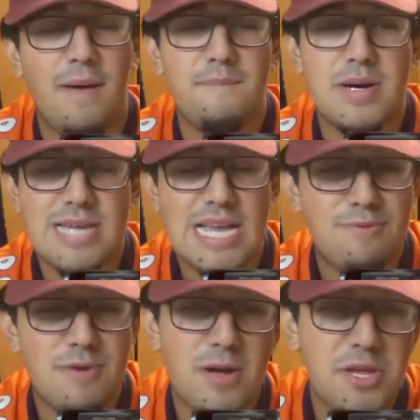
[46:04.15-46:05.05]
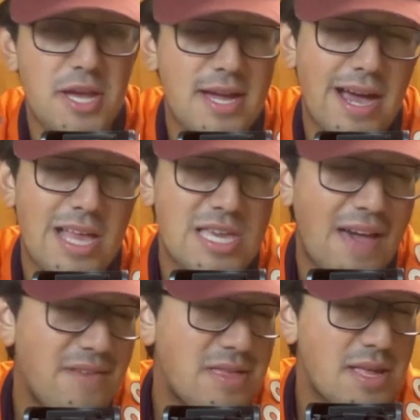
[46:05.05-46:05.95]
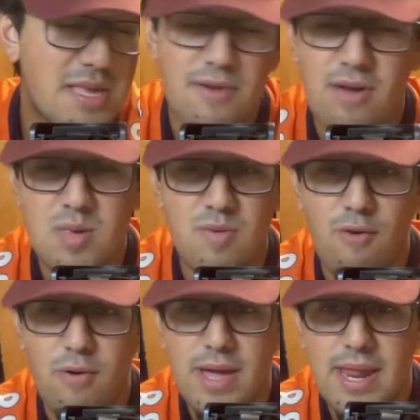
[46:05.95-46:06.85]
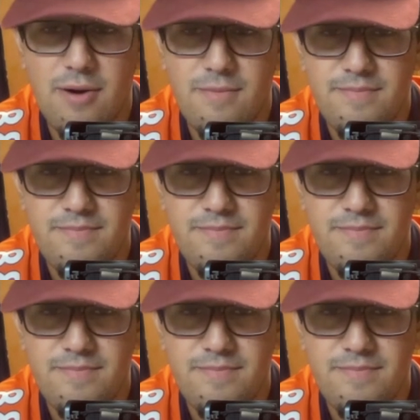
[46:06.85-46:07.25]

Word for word: But that's pretty much it, guys. You have anything to say, Rosie, before we head out?